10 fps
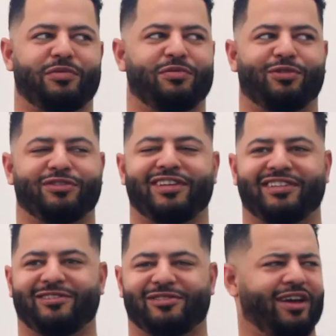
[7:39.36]
when we walked
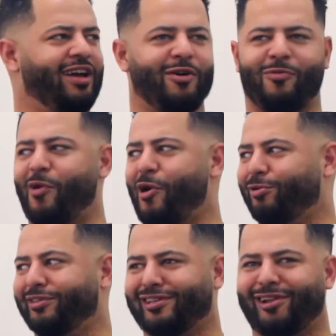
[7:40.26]
in, I was like, whoa,
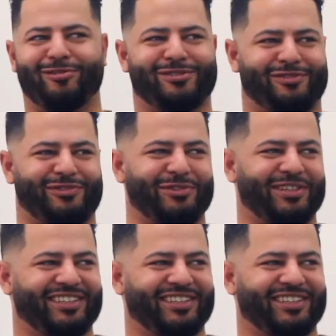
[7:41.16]
there's loads of you.